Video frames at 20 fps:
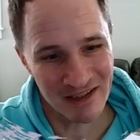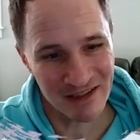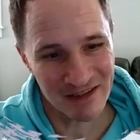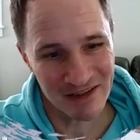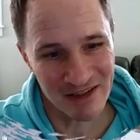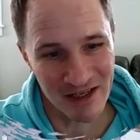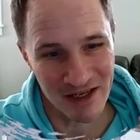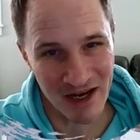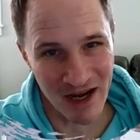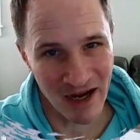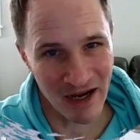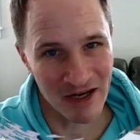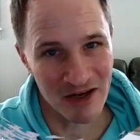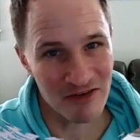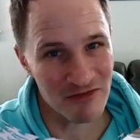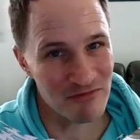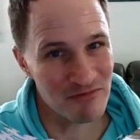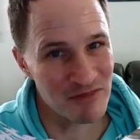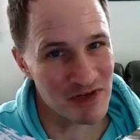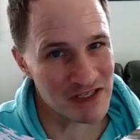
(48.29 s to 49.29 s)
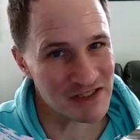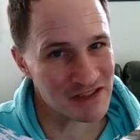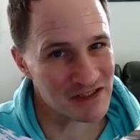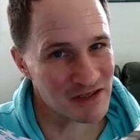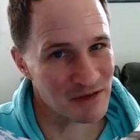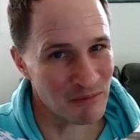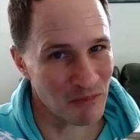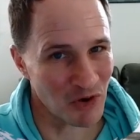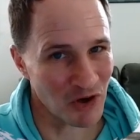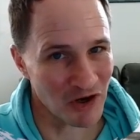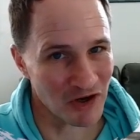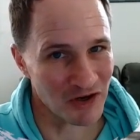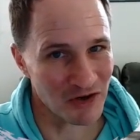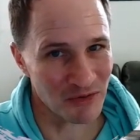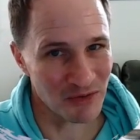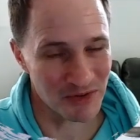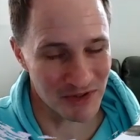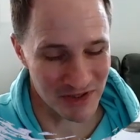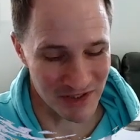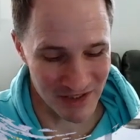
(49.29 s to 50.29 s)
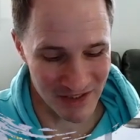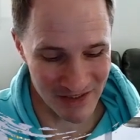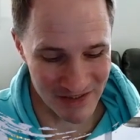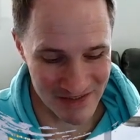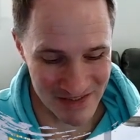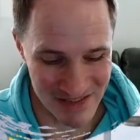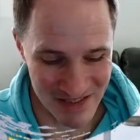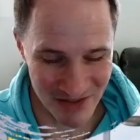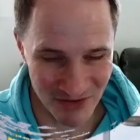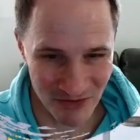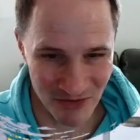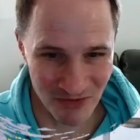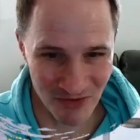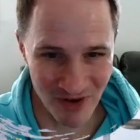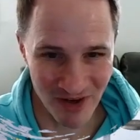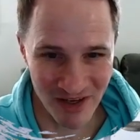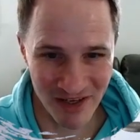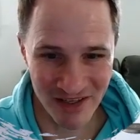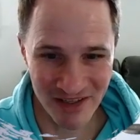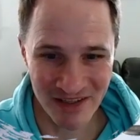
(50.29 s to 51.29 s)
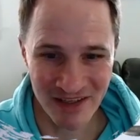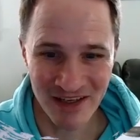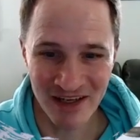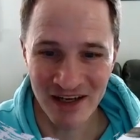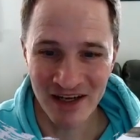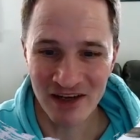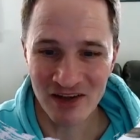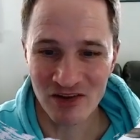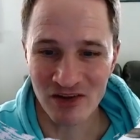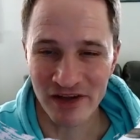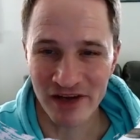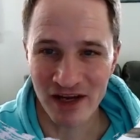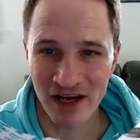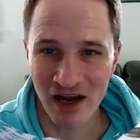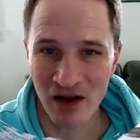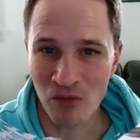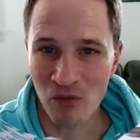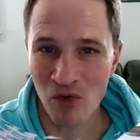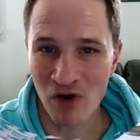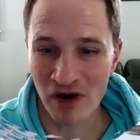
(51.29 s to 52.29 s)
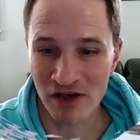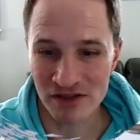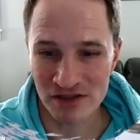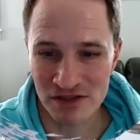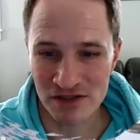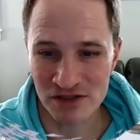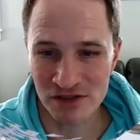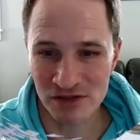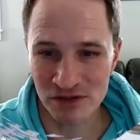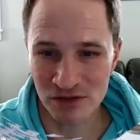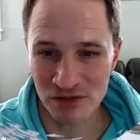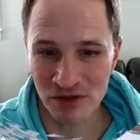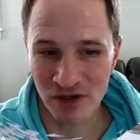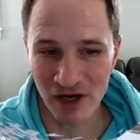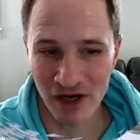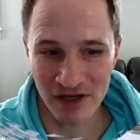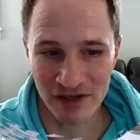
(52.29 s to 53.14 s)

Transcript: they kind of missed the mark with it, right? Like I want to